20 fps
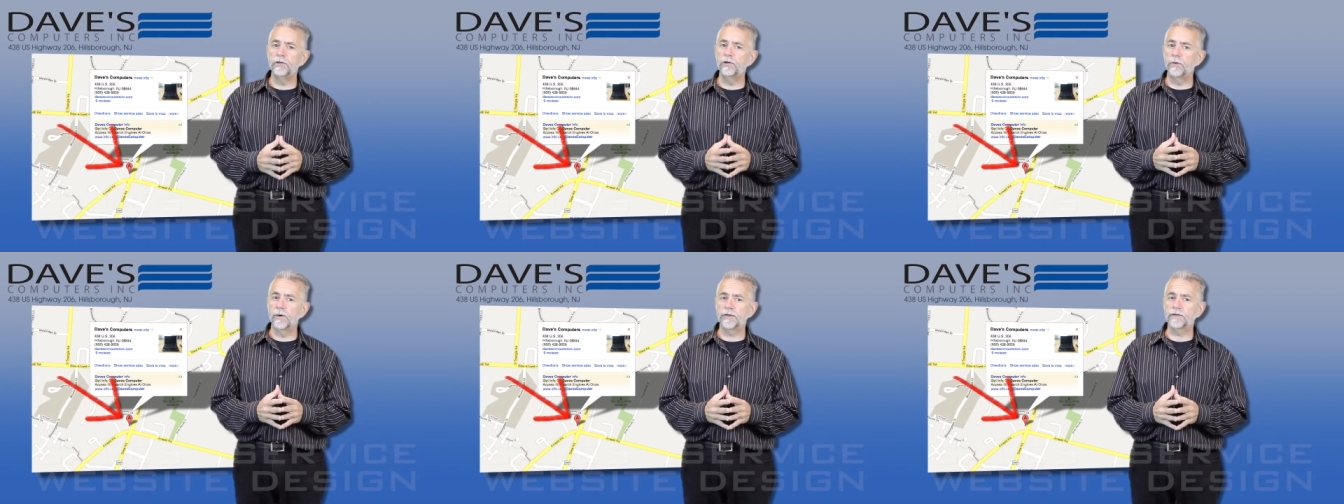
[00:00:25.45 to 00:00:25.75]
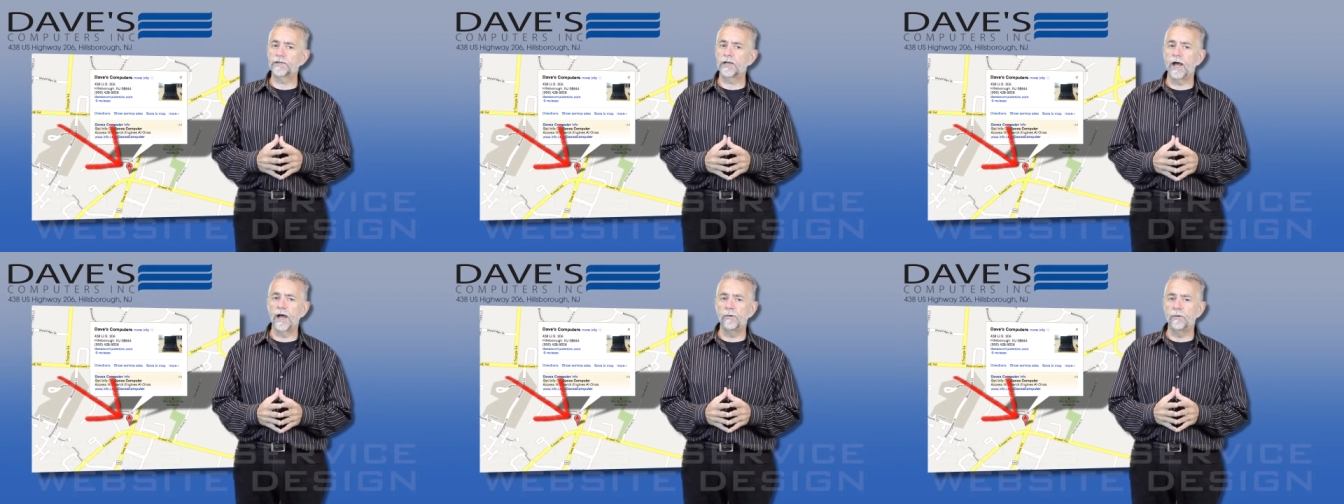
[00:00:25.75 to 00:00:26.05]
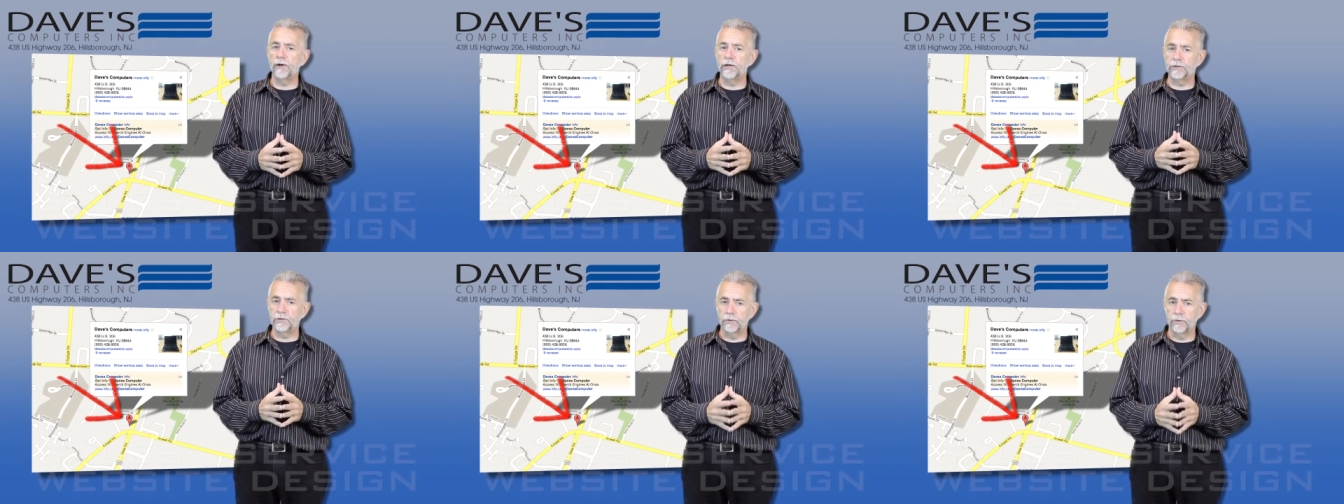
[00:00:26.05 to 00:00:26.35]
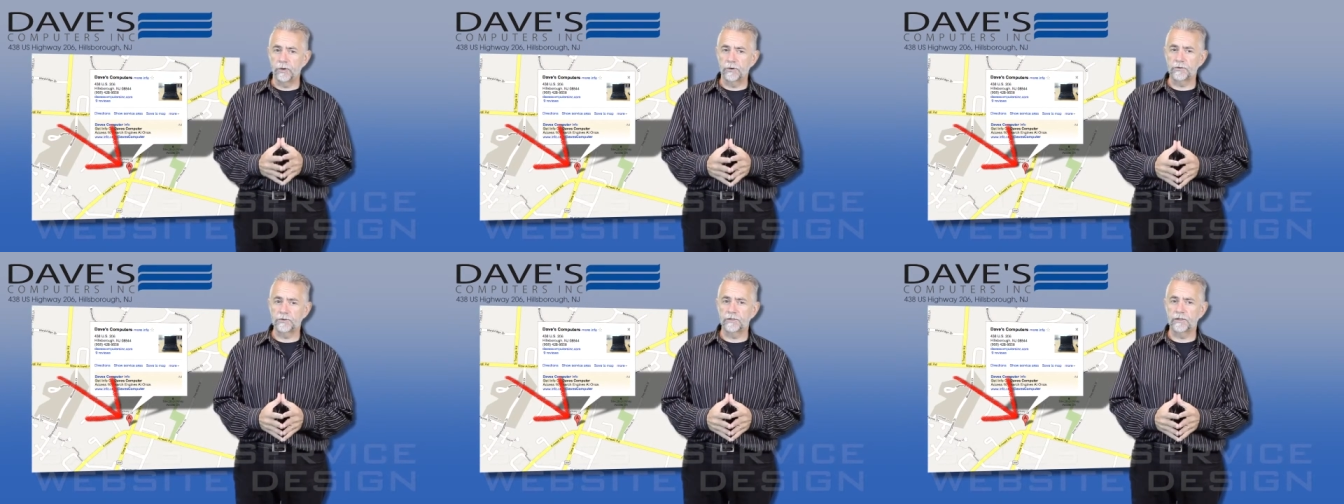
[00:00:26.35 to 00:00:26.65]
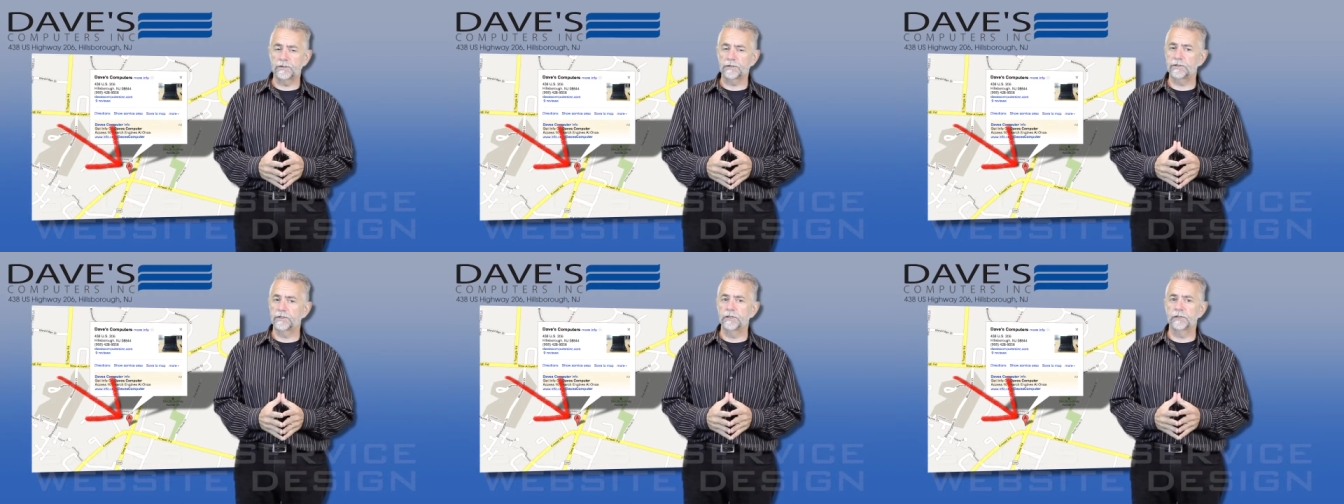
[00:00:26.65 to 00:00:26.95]
US Highway
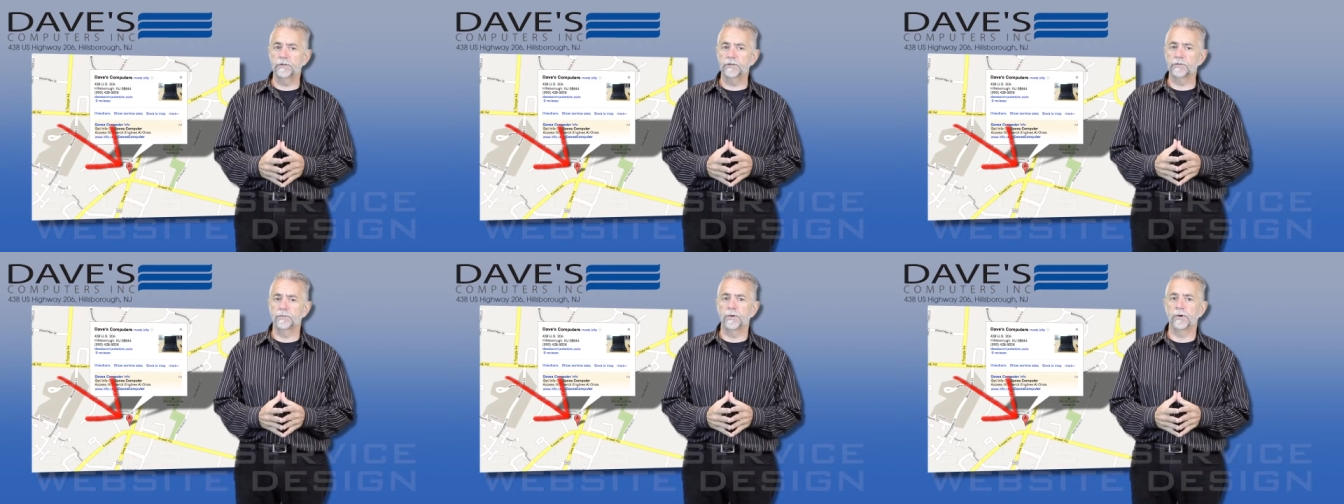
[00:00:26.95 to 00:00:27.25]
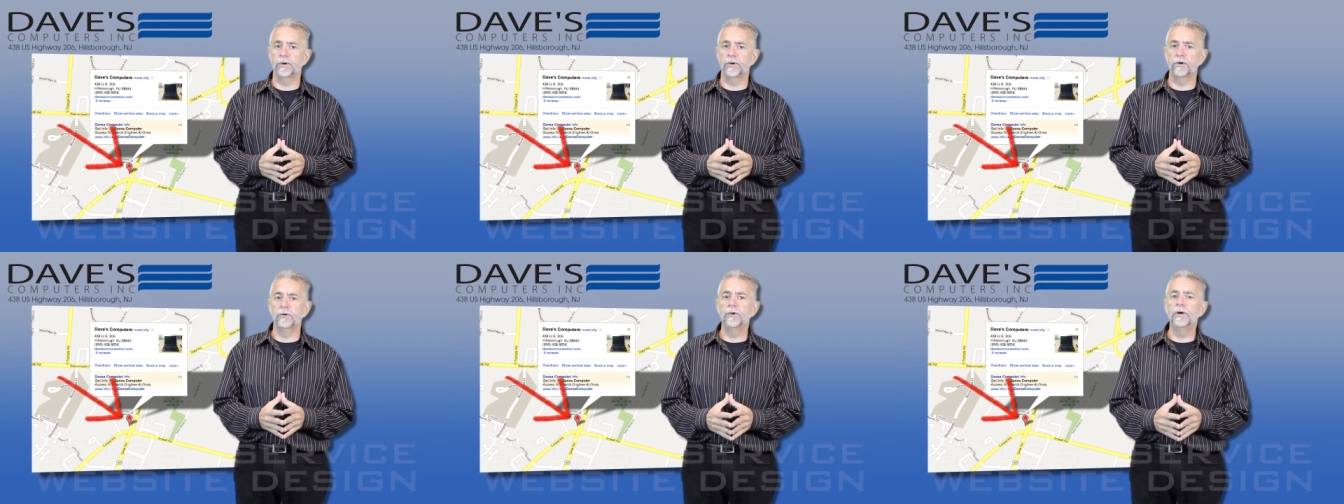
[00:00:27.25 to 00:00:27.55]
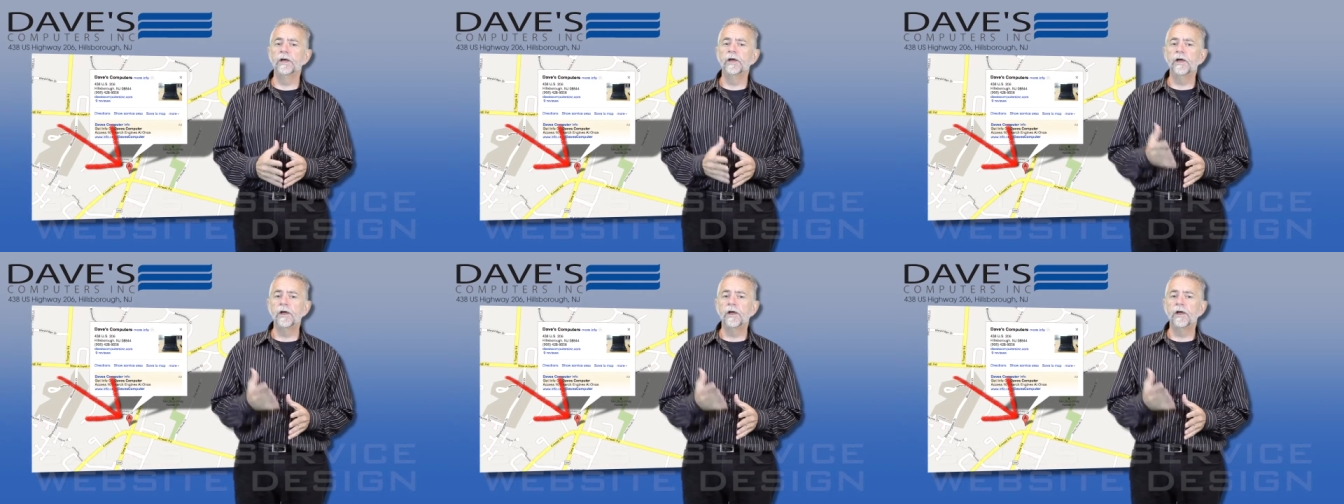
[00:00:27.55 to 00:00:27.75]
206 in Hillsborough,